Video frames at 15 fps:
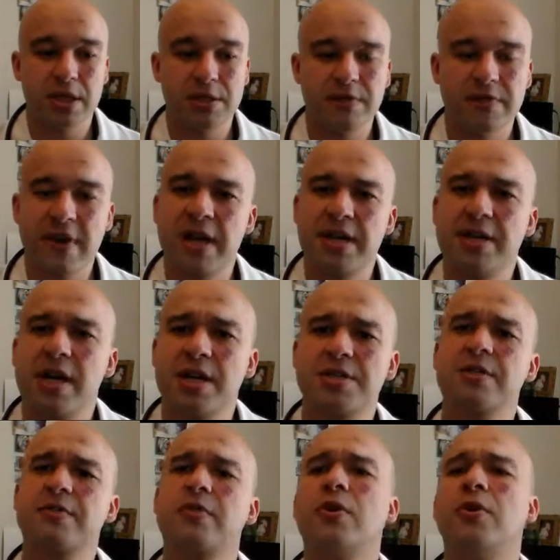it's
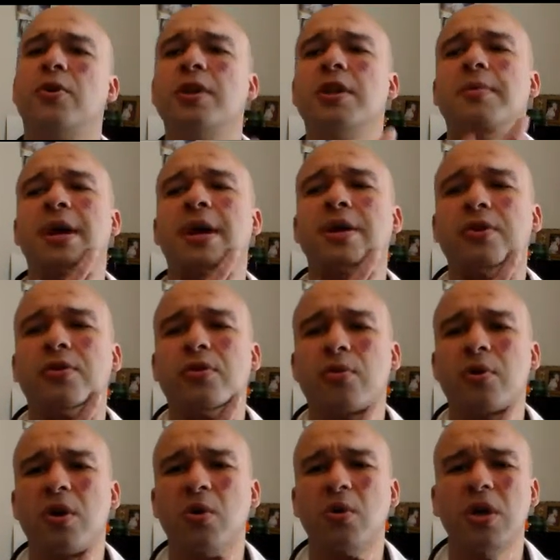fantastic for coating the back of your
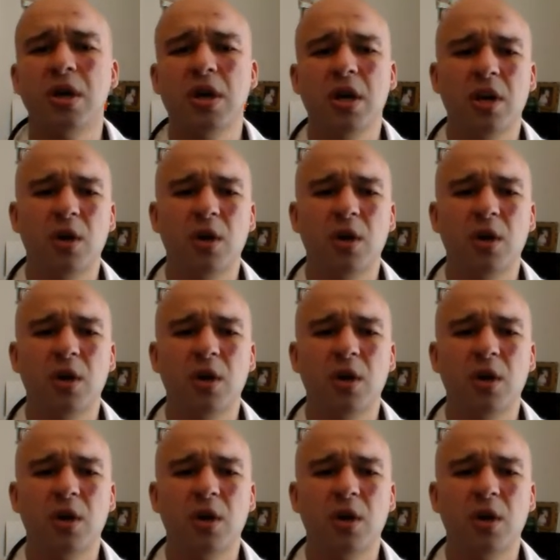throat